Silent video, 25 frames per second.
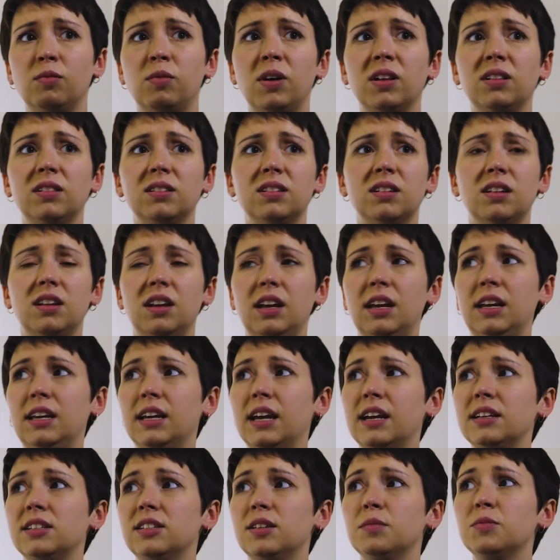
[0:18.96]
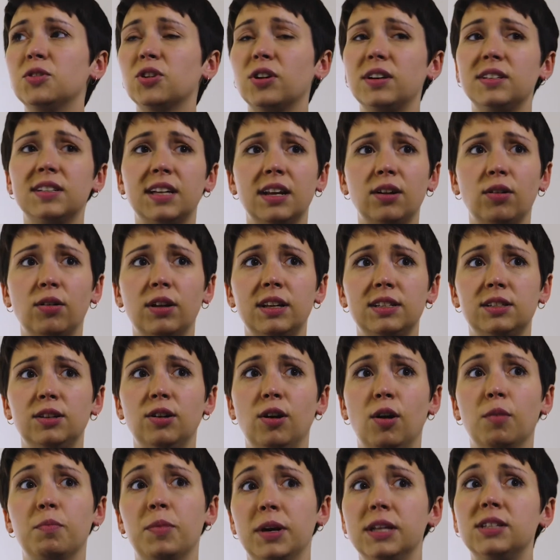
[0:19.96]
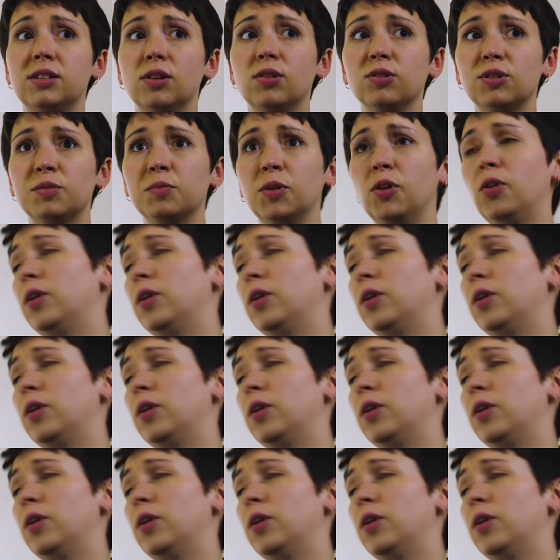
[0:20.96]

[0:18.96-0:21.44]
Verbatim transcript: Well, he gets some dry skin on his knob, but he's got some